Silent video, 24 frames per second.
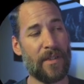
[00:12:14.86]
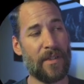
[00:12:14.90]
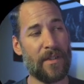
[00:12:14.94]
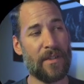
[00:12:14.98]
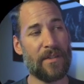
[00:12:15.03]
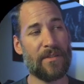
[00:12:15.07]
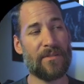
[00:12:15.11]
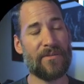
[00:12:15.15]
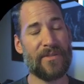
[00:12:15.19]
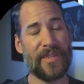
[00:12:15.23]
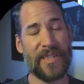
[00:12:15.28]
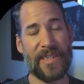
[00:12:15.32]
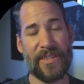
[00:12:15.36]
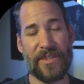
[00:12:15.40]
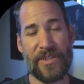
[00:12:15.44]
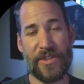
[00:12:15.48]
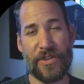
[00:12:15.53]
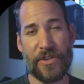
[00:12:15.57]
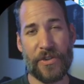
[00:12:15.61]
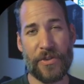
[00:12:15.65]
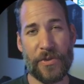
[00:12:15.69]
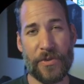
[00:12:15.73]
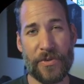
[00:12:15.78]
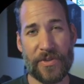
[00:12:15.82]

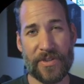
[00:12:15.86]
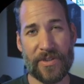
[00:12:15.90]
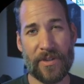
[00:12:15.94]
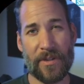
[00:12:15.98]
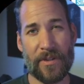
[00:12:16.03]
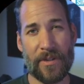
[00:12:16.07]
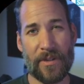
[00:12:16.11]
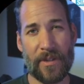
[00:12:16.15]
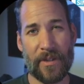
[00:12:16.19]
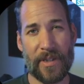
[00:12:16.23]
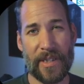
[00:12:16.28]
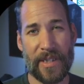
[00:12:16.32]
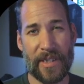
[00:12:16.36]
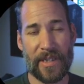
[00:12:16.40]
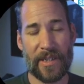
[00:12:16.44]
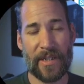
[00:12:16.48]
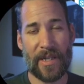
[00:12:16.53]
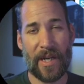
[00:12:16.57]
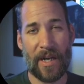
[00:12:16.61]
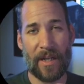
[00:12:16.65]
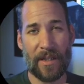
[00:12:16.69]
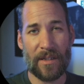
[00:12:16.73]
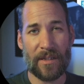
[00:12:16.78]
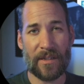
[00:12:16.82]
reduce the
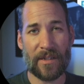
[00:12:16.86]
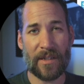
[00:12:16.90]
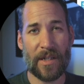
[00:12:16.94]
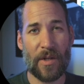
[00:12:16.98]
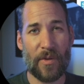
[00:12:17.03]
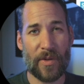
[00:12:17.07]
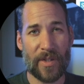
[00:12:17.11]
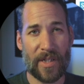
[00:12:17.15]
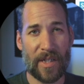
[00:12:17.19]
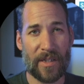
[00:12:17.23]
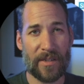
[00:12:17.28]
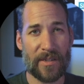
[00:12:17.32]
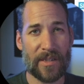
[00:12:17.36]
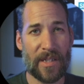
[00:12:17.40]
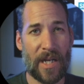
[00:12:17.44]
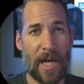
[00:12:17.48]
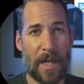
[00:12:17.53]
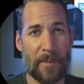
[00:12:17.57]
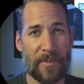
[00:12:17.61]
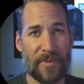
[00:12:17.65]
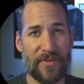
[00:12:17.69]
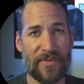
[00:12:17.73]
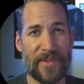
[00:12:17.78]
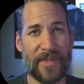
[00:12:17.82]
color going on
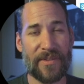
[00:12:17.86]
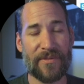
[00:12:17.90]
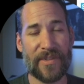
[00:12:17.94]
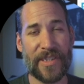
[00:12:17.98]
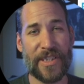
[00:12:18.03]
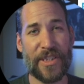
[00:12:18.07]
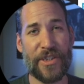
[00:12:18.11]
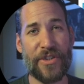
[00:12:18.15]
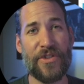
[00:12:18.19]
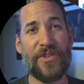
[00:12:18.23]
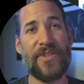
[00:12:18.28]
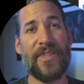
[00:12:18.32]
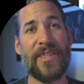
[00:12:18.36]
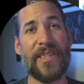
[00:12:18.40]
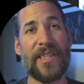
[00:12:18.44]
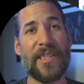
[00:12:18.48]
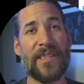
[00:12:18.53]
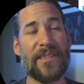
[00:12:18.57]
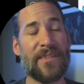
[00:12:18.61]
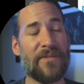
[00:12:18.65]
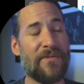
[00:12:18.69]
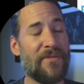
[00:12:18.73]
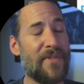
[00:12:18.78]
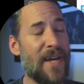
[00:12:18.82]
top of it, reducing
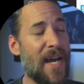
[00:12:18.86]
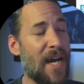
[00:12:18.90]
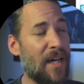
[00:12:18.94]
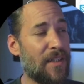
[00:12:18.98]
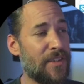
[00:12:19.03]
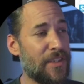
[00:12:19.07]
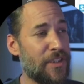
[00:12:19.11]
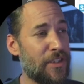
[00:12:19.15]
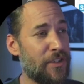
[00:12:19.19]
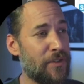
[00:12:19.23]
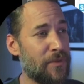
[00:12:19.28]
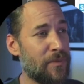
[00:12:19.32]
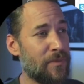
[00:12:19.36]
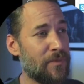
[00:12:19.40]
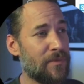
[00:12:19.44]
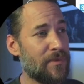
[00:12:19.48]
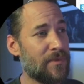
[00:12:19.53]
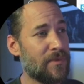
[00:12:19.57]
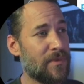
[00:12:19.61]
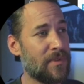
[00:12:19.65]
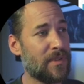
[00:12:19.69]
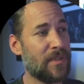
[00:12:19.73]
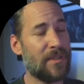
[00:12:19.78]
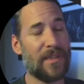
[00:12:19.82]
its value
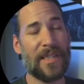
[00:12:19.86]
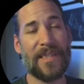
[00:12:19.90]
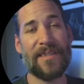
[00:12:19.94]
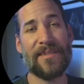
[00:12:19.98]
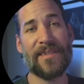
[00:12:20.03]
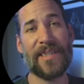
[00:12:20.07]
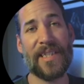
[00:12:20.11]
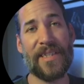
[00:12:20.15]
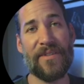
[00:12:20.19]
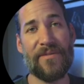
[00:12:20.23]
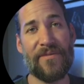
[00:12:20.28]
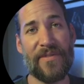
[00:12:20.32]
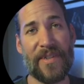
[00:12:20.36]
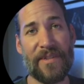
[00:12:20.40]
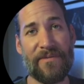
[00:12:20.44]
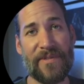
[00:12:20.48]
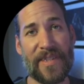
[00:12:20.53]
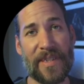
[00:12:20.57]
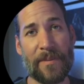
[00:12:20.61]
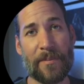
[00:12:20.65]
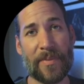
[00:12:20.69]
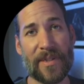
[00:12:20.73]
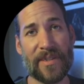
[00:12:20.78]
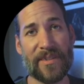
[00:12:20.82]
to, let's say,
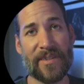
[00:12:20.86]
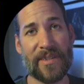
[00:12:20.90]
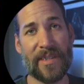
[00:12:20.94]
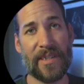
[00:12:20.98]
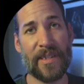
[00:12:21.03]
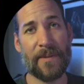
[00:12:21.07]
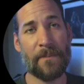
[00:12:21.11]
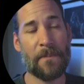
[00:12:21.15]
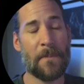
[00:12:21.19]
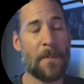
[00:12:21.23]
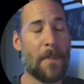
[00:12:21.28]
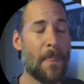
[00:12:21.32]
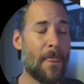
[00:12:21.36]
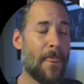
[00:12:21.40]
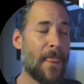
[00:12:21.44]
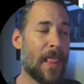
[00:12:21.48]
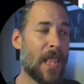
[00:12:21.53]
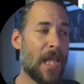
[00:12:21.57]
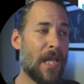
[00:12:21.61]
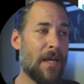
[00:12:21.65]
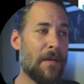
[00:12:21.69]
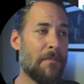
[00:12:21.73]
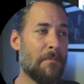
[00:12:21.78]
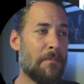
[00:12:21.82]
50%.
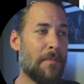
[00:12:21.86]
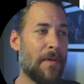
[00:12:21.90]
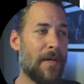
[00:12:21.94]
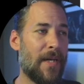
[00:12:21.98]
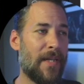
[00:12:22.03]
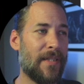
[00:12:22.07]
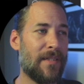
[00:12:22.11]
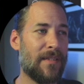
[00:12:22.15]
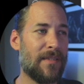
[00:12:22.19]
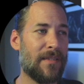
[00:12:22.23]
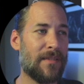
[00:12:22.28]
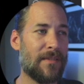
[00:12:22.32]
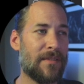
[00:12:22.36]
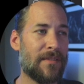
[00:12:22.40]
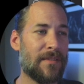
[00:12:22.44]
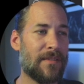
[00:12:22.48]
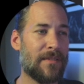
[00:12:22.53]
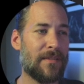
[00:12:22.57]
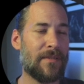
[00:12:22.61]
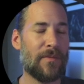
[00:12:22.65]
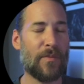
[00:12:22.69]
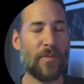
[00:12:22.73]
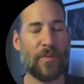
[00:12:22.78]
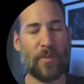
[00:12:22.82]
But
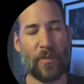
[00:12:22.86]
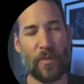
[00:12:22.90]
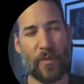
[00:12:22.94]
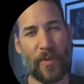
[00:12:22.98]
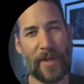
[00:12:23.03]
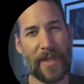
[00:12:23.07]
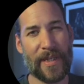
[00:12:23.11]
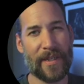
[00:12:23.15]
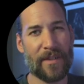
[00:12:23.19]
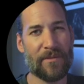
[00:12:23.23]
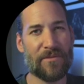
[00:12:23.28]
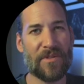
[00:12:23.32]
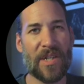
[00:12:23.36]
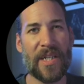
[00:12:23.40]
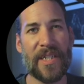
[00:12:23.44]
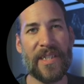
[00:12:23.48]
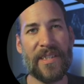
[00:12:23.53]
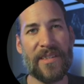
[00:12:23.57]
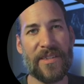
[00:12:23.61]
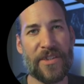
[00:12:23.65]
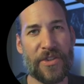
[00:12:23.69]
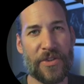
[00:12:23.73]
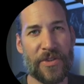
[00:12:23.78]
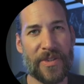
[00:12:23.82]
we can run
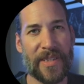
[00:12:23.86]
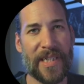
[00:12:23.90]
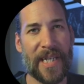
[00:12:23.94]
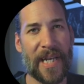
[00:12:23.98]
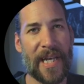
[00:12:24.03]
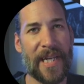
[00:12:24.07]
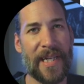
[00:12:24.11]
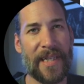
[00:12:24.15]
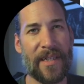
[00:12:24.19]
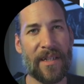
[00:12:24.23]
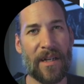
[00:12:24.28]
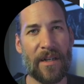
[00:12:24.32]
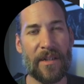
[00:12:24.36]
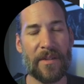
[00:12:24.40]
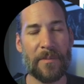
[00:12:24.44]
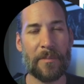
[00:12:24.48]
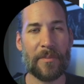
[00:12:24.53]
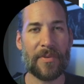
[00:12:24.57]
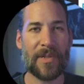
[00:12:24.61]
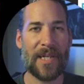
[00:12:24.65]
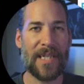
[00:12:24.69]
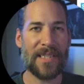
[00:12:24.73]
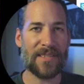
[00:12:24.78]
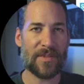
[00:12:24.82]
into gain on
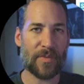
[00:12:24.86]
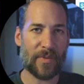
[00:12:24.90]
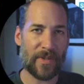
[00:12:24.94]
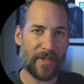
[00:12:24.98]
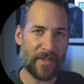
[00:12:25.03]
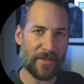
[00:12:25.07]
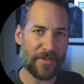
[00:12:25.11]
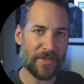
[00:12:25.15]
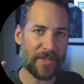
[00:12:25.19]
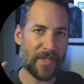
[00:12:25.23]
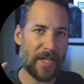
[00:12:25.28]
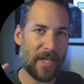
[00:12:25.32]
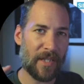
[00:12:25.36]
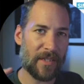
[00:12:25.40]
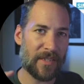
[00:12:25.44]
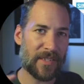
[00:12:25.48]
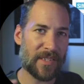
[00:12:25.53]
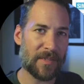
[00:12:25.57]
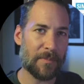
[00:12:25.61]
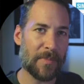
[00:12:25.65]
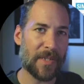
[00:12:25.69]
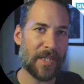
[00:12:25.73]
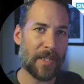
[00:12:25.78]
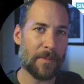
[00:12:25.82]
press where those
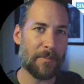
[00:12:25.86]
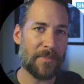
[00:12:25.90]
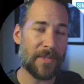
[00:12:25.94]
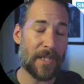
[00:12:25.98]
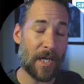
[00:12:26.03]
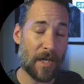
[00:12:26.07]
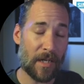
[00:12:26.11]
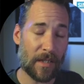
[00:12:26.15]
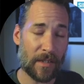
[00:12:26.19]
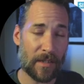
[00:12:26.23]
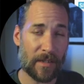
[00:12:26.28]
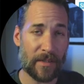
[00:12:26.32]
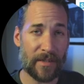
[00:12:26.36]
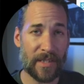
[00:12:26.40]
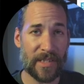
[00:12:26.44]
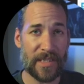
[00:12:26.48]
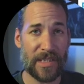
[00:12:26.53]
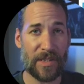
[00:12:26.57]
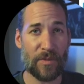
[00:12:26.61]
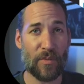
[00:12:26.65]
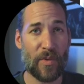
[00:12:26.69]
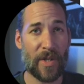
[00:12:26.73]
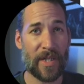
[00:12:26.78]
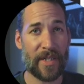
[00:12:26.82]
colors become darker than
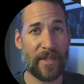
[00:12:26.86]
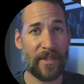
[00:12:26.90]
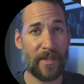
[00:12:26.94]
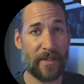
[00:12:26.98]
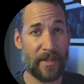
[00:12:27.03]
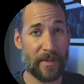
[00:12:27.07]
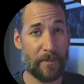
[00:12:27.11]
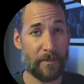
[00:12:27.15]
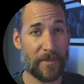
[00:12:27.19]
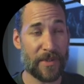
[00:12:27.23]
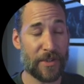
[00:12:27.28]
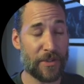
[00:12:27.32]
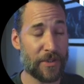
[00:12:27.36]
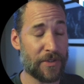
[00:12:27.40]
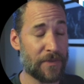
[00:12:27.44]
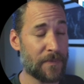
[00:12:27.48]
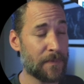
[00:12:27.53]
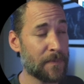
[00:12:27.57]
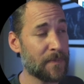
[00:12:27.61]
you wanted them to.